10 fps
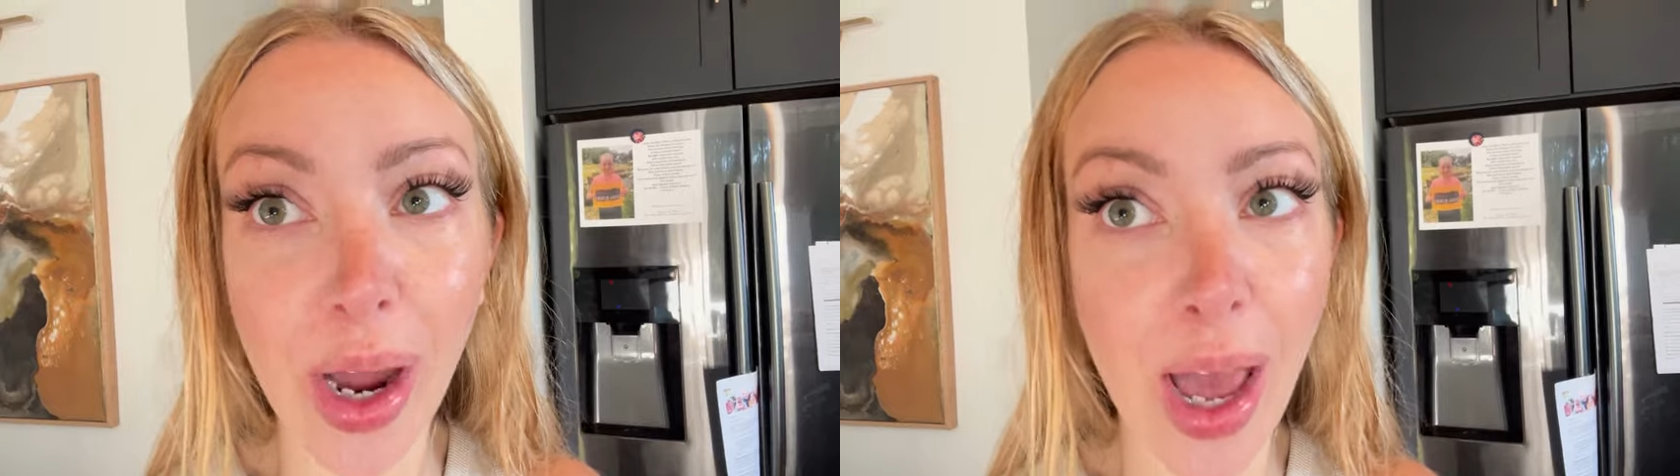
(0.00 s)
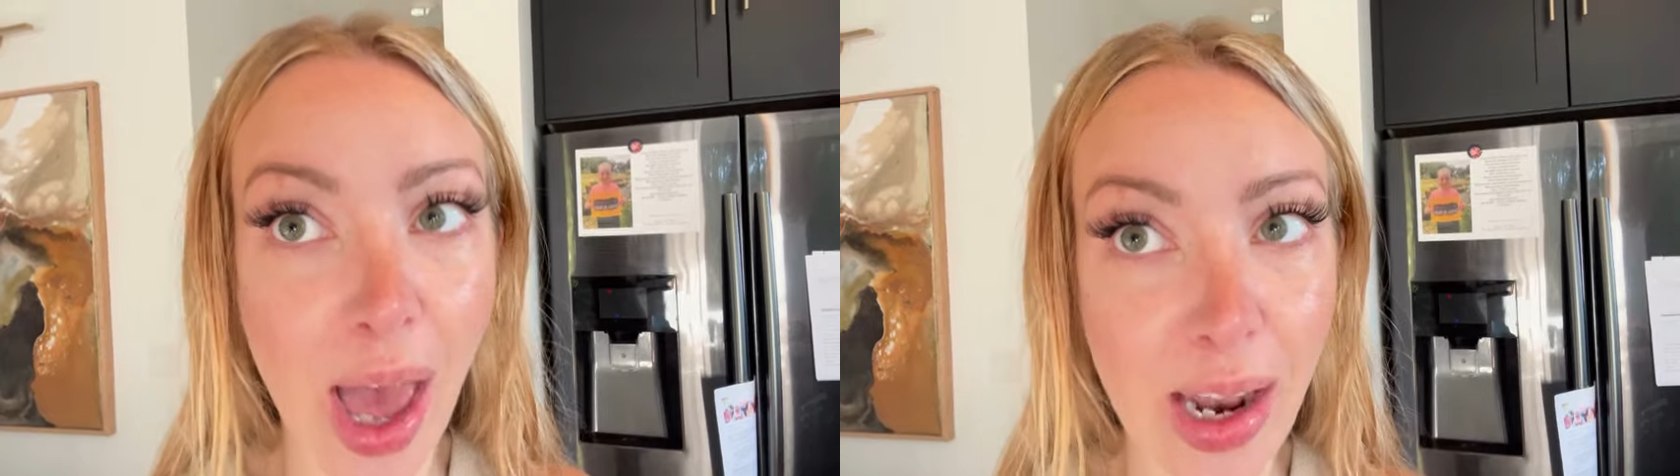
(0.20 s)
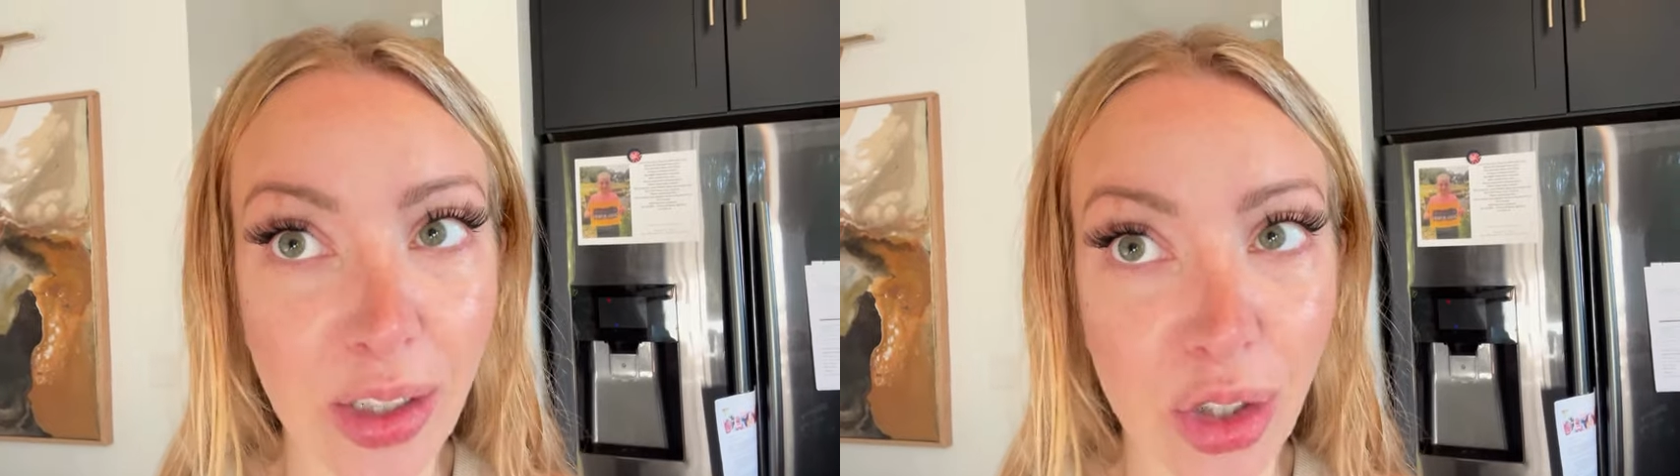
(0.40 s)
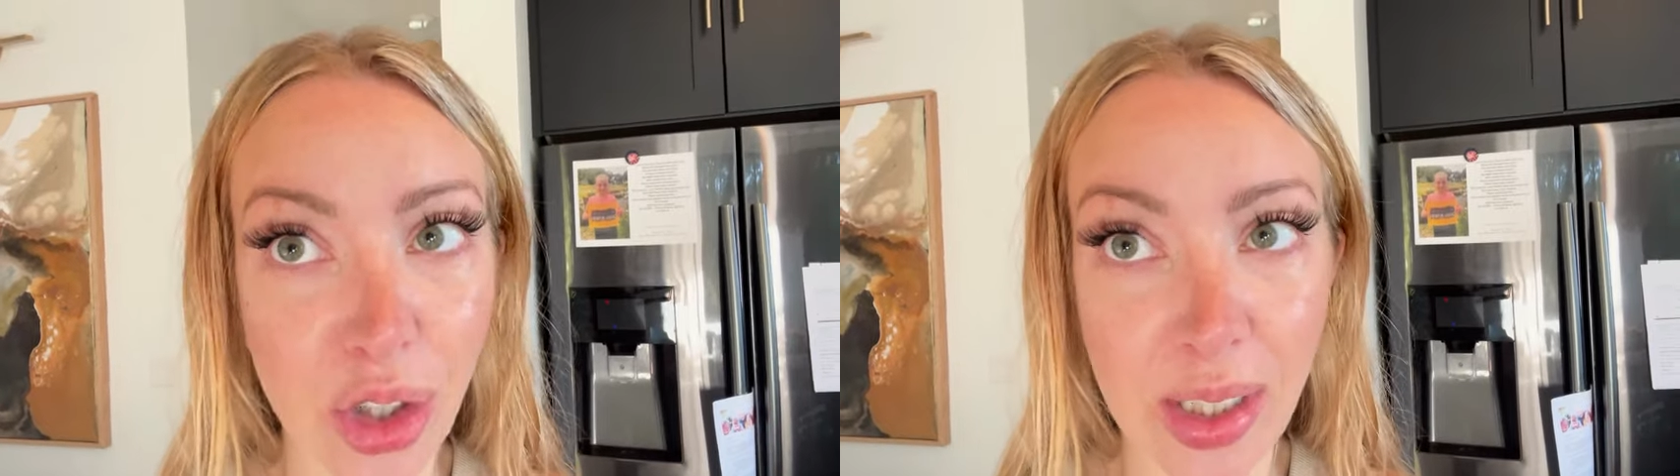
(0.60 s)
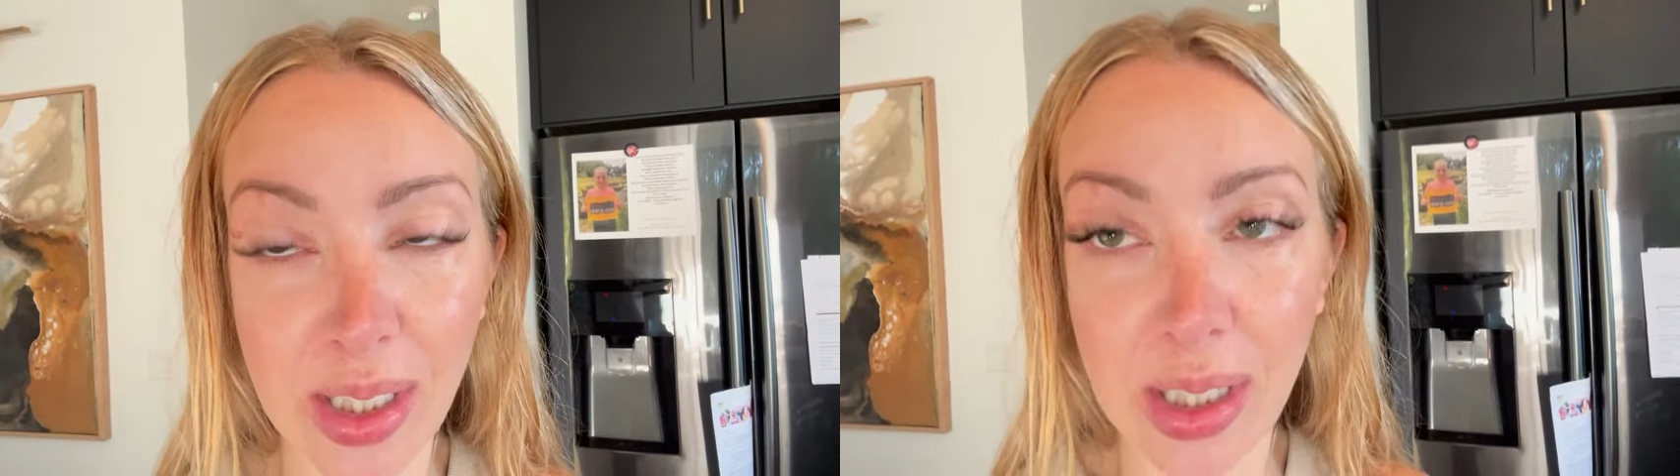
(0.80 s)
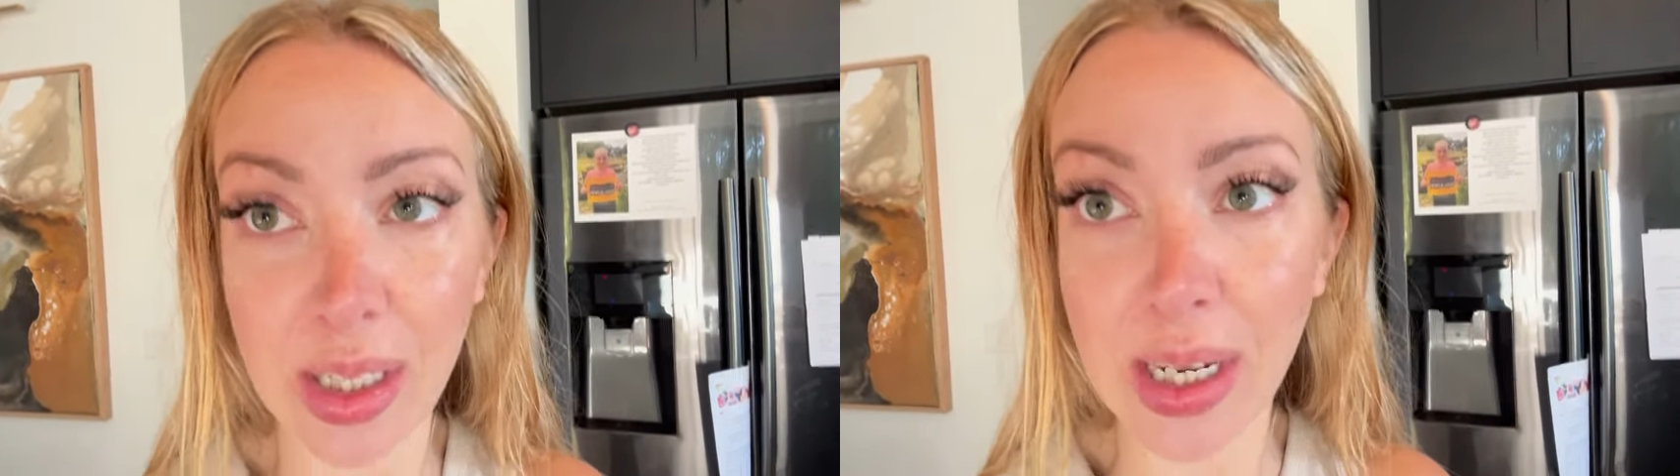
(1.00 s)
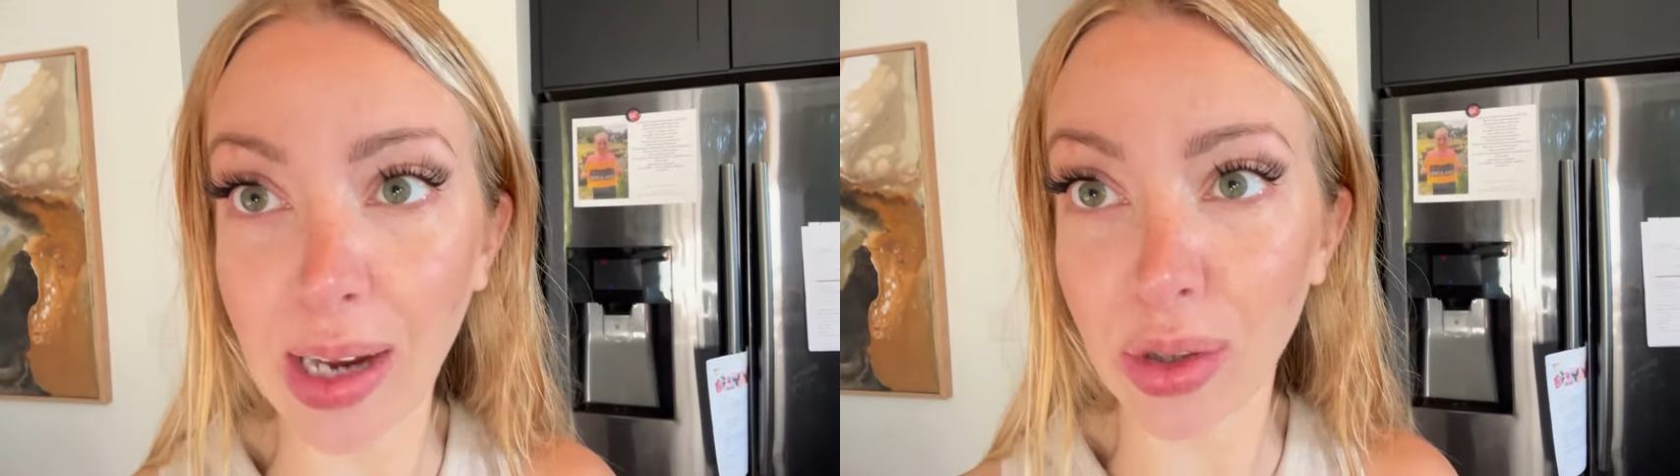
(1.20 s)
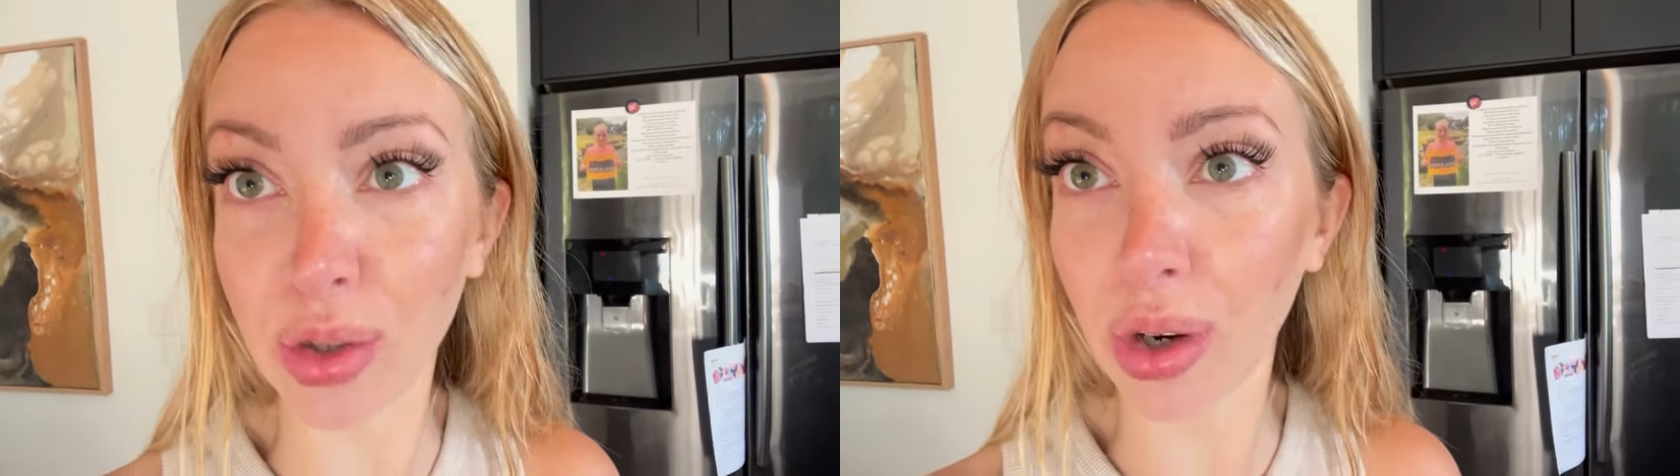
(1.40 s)
and just the
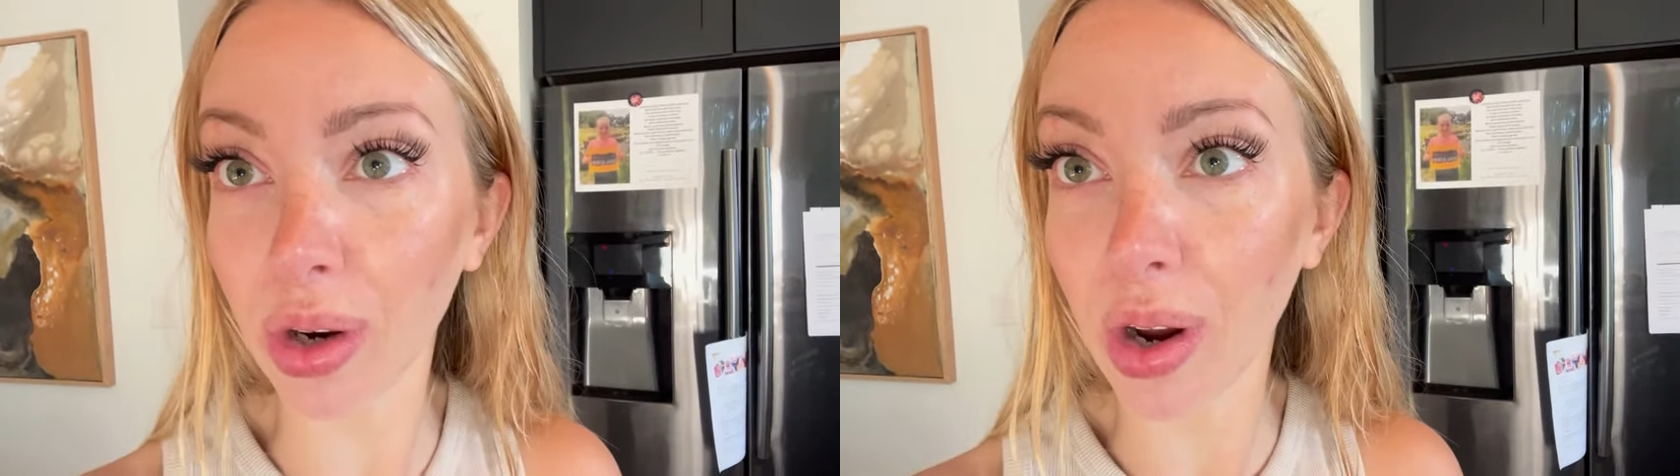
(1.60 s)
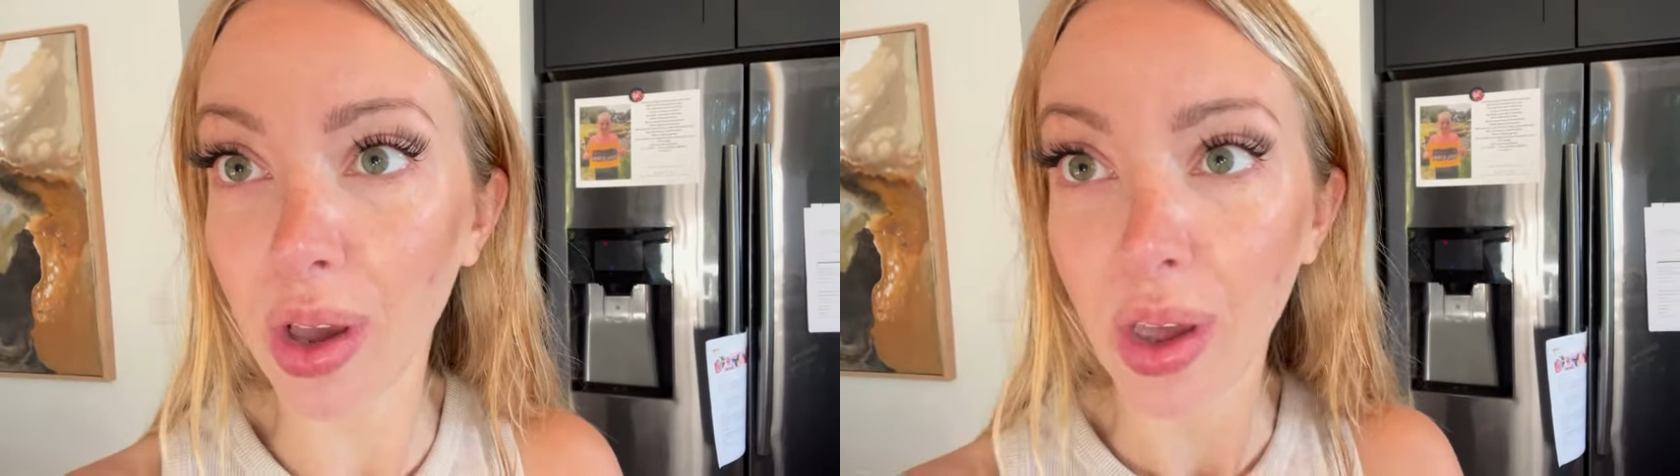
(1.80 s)
texture